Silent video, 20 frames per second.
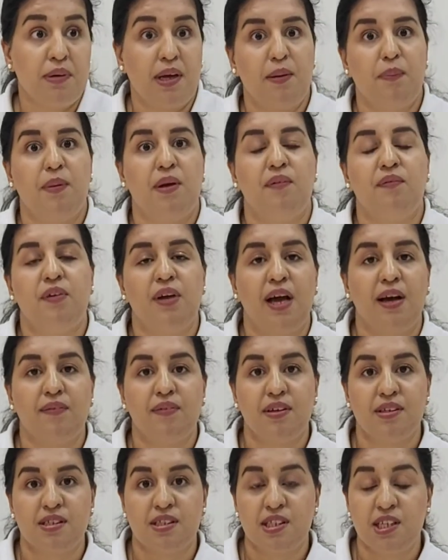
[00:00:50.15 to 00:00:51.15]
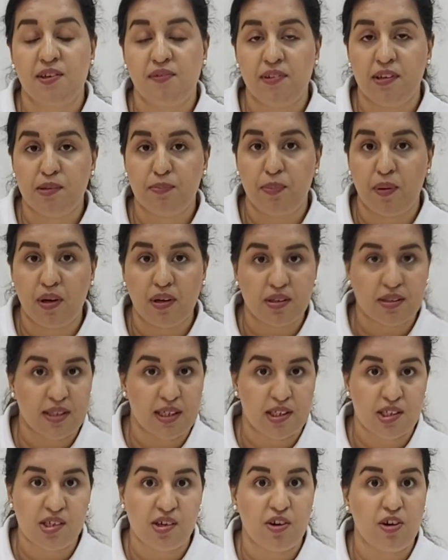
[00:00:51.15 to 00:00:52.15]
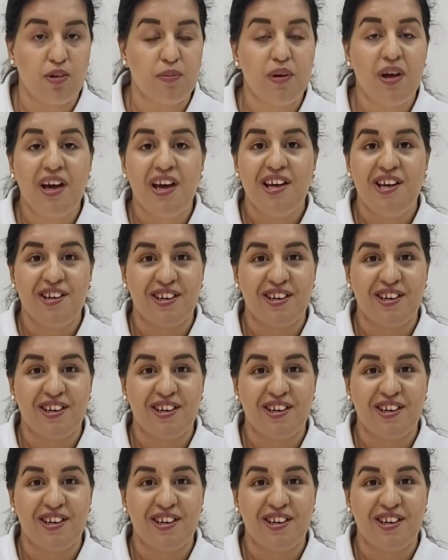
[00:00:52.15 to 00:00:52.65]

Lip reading: Maybe if you have a cereal box at home,